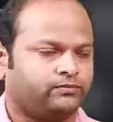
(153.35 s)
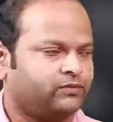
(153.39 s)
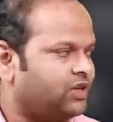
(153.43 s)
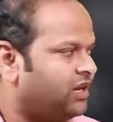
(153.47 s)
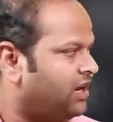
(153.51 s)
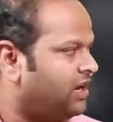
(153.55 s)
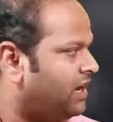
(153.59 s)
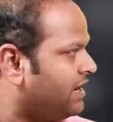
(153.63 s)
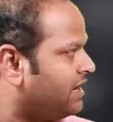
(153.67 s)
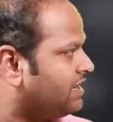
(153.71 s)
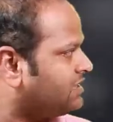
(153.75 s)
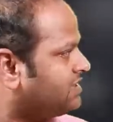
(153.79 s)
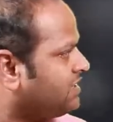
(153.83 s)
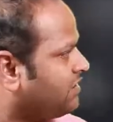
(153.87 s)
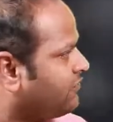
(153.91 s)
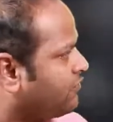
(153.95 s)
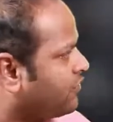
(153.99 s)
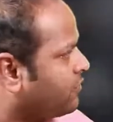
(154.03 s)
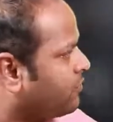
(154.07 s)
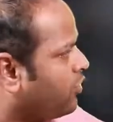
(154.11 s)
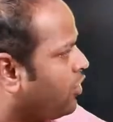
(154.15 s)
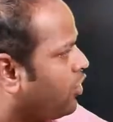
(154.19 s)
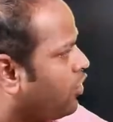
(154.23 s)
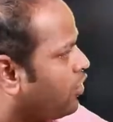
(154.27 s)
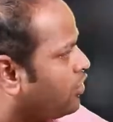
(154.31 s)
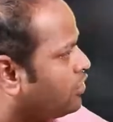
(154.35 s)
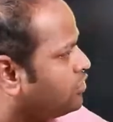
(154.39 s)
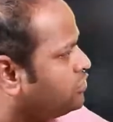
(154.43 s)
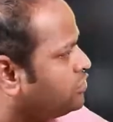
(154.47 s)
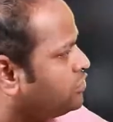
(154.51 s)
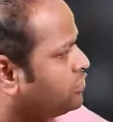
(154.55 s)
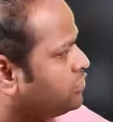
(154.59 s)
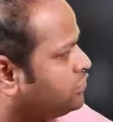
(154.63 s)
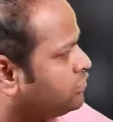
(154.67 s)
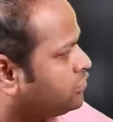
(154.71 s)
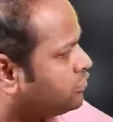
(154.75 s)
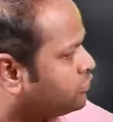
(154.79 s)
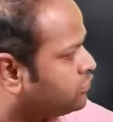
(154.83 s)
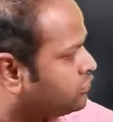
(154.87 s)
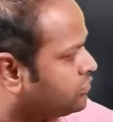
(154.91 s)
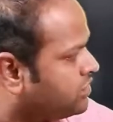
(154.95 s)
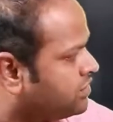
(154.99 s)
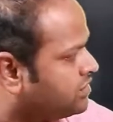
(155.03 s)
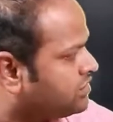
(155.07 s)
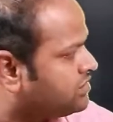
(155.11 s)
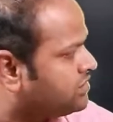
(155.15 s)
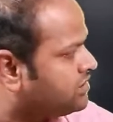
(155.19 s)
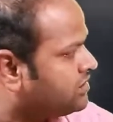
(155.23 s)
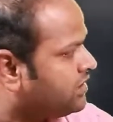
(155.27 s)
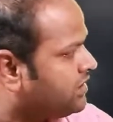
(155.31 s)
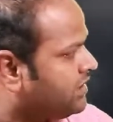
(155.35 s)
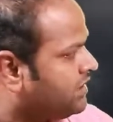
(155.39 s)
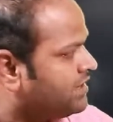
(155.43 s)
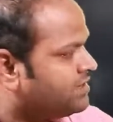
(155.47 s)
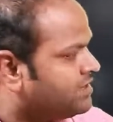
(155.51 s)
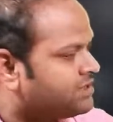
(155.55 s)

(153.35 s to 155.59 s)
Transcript: Let us say from origin to this it